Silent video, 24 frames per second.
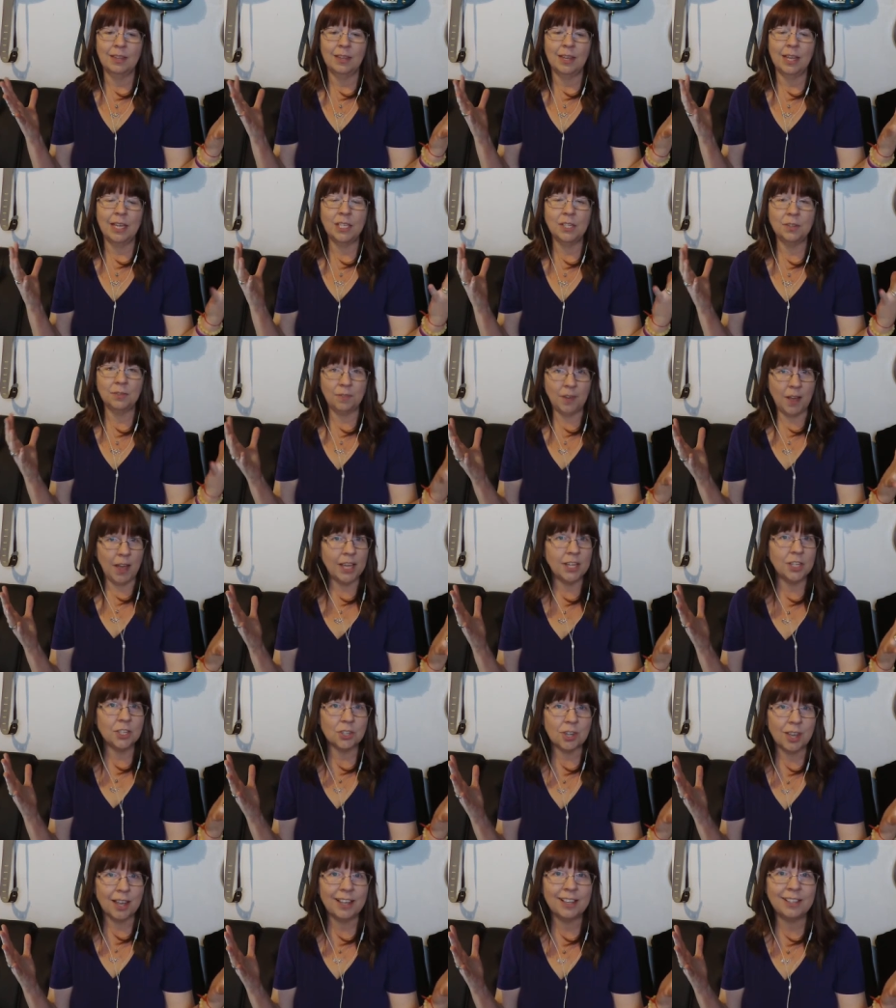A divine
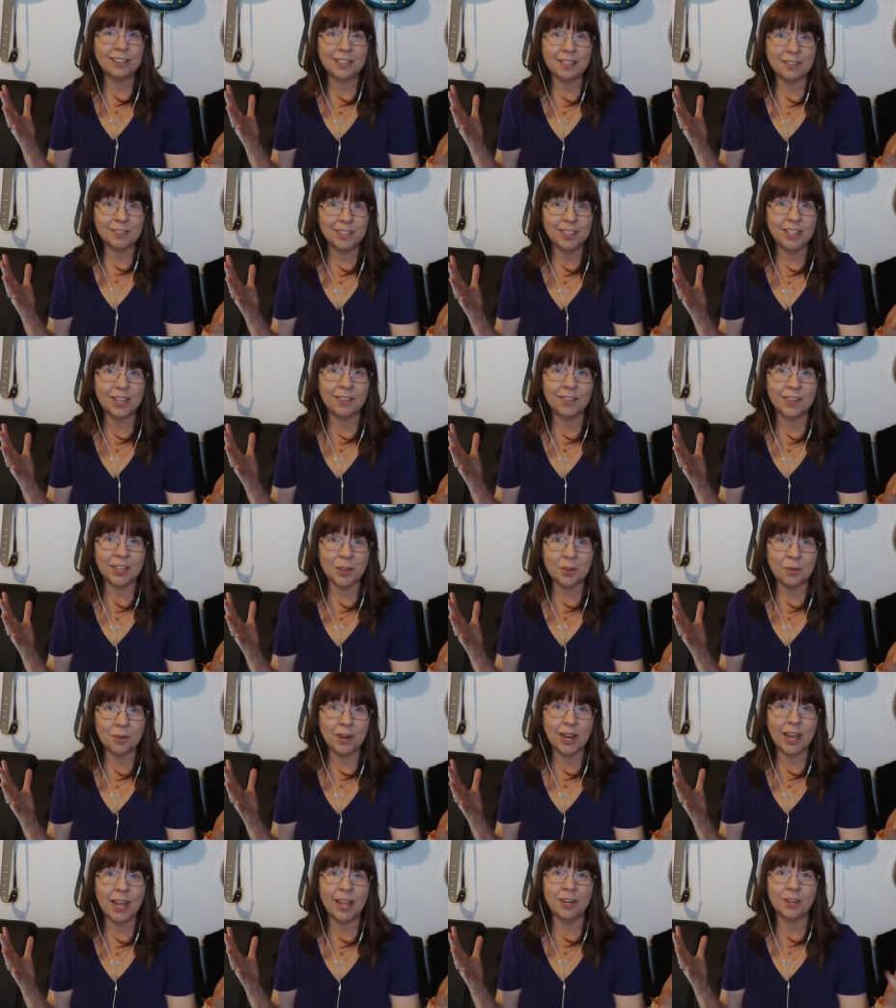child of a loving
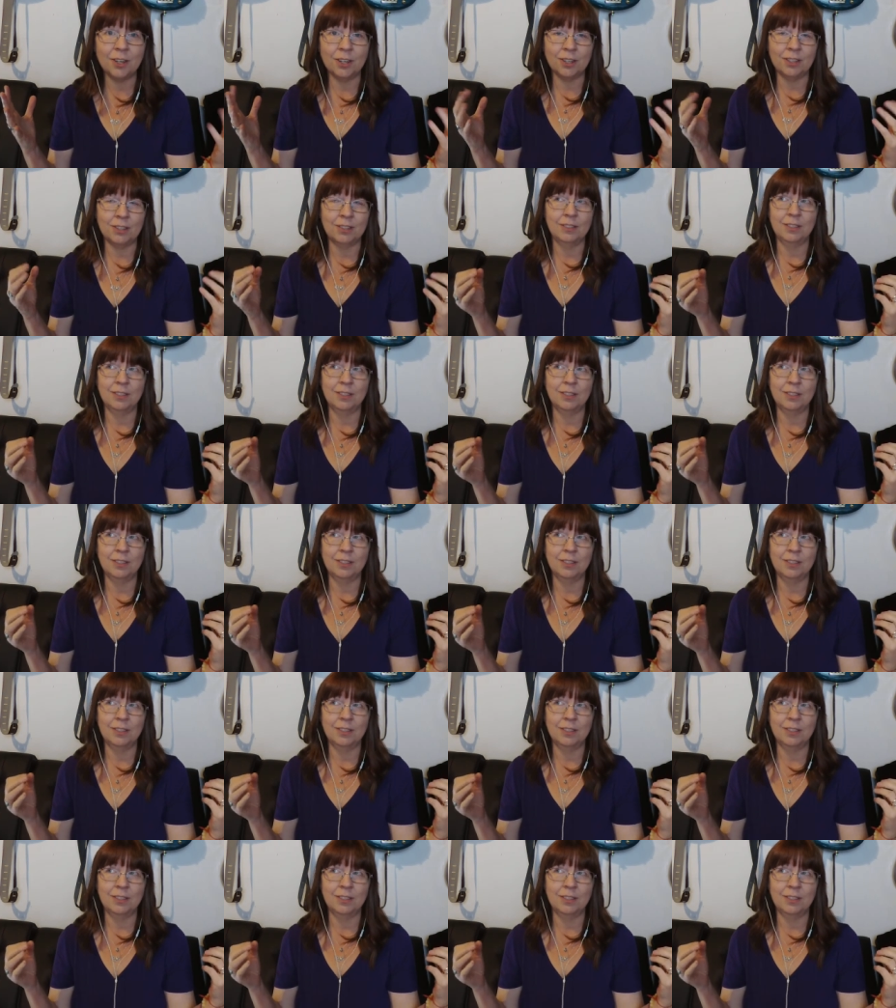creator,